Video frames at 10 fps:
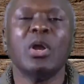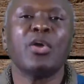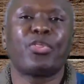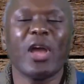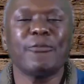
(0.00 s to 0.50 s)

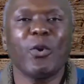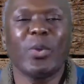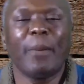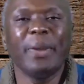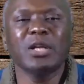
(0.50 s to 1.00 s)
Therefore, we
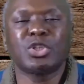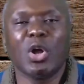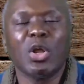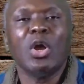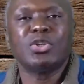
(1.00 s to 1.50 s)
are being
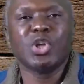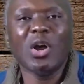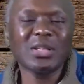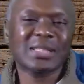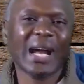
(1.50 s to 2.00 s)
told,
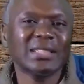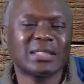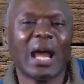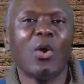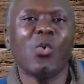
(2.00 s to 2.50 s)
don't cast
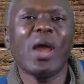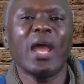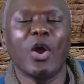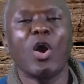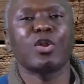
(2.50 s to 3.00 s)
away
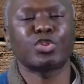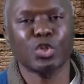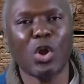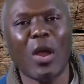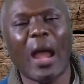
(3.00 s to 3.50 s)
or throw